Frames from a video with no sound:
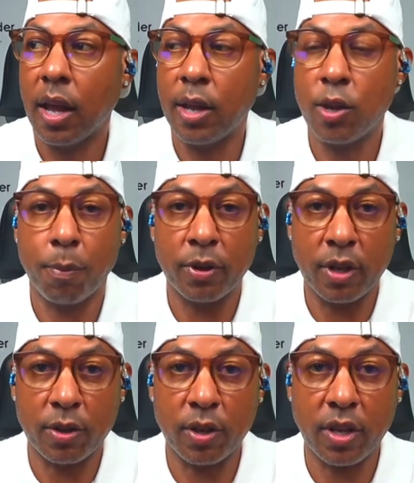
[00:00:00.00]
and your
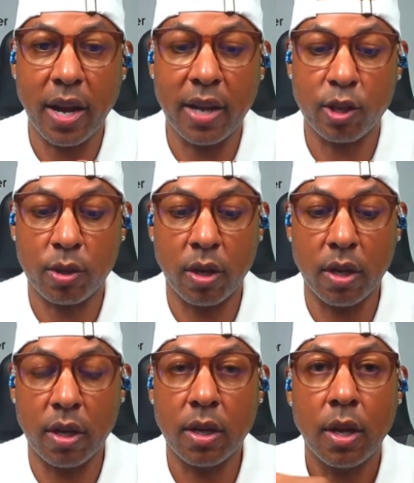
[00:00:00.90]
position size is
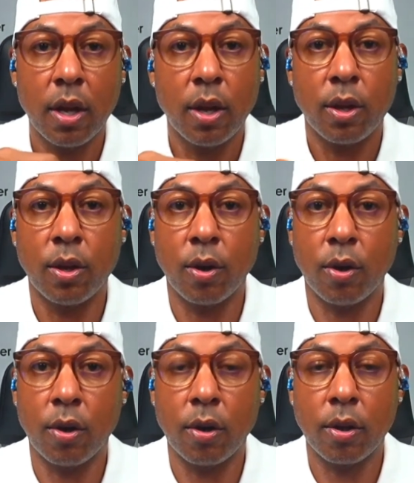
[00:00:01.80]
good,
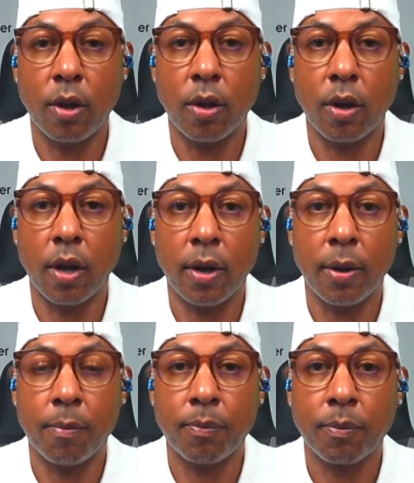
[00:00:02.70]
your
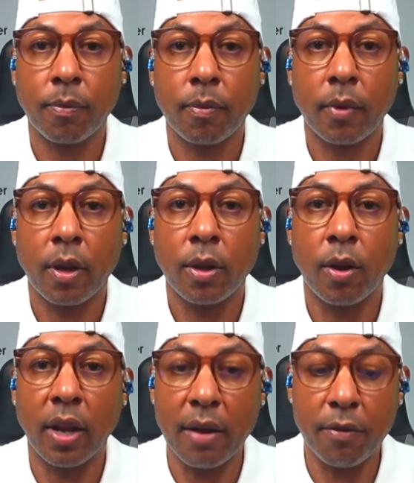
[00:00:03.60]

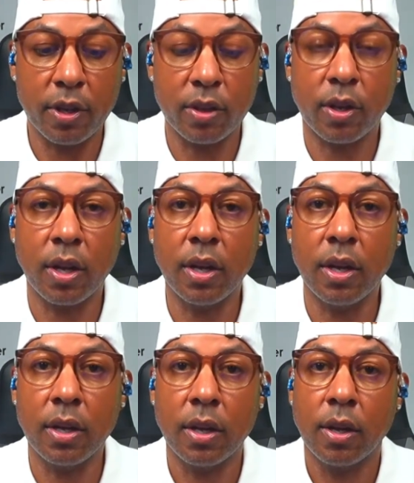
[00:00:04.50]
leverage is
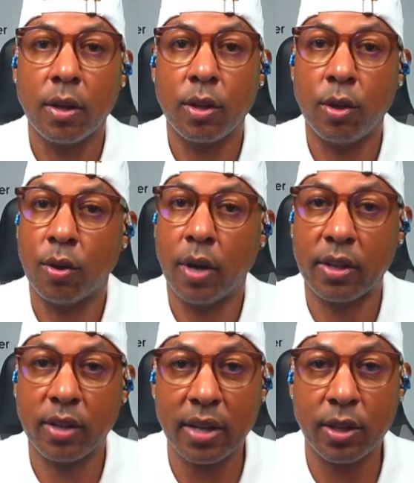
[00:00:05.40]
good, you're
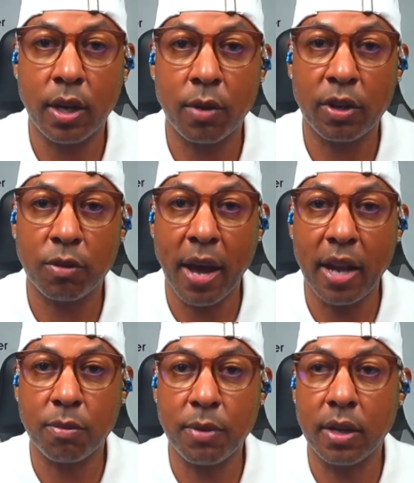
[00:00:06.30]
exercising good risk
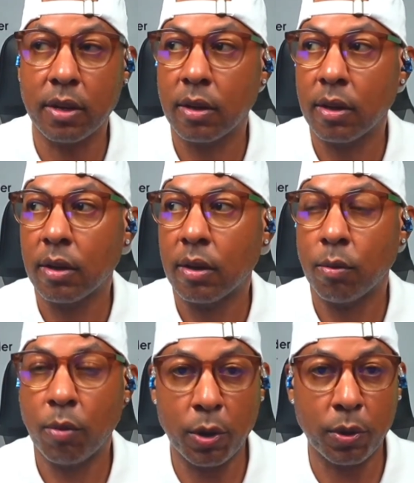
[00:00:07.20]
management,
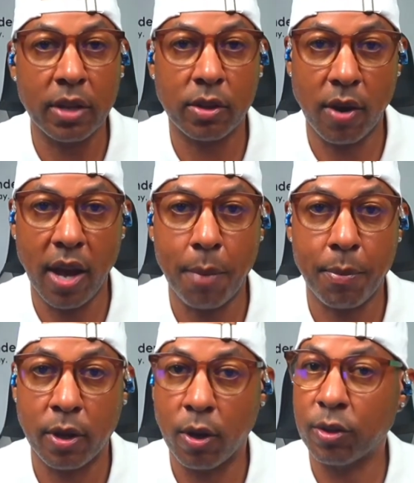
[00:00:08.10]
what do you think is going to
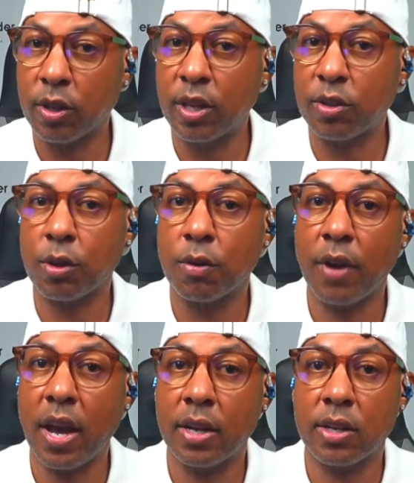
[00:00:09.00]
happen? Your statistical
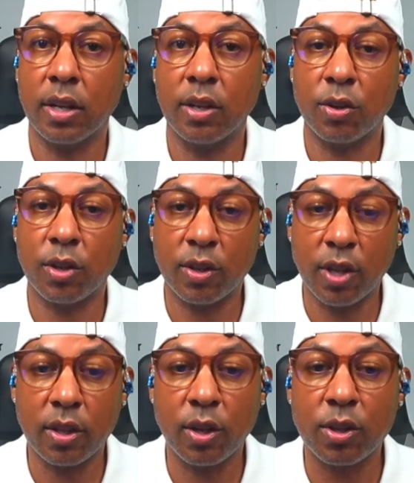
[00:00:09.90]
advantage,
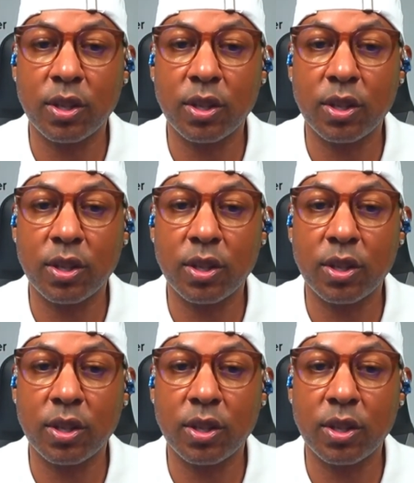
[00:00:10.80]
your